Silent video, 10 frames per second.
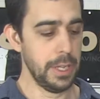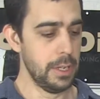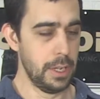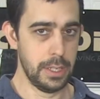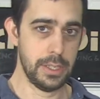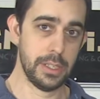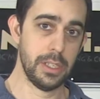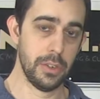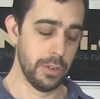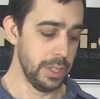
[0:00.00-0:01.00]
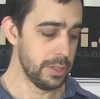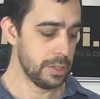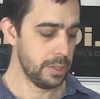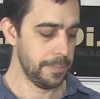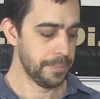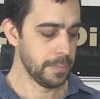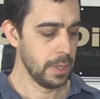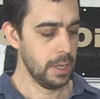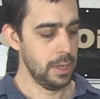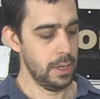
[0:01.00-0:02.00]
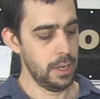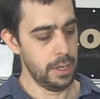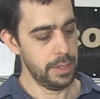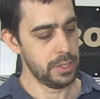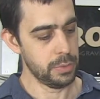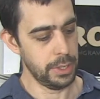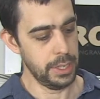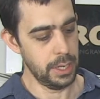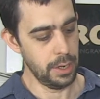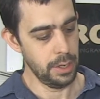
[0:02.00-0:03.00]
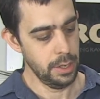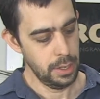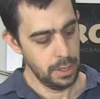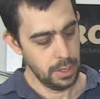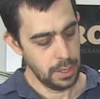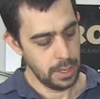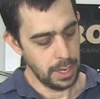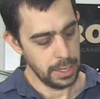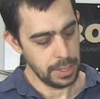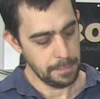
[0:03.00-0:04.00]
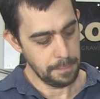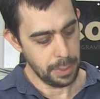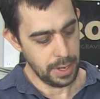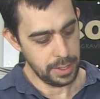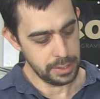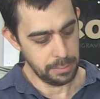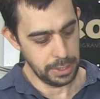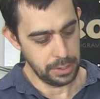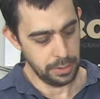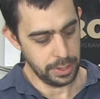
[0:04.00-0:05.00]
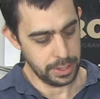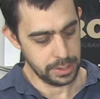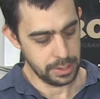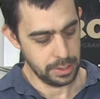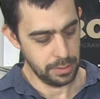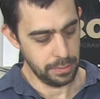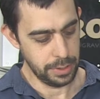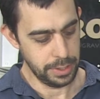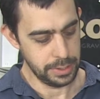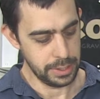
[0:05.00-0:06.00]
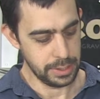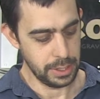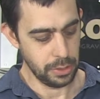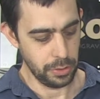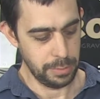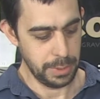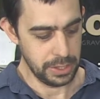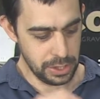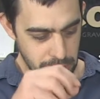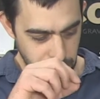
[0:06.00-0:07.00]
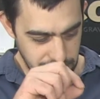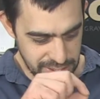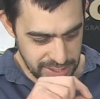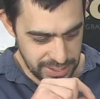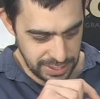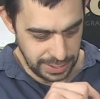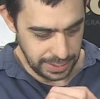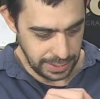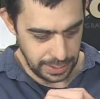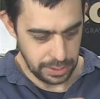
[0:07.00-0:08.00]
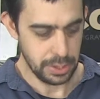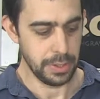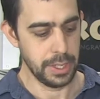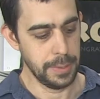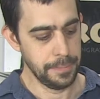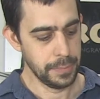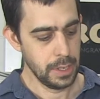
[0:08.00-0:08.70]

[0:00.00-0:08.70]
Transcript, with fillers: bit at 60 degrees. And on this one here, I can possibly do this with a 60 degree bit just going slightly into it.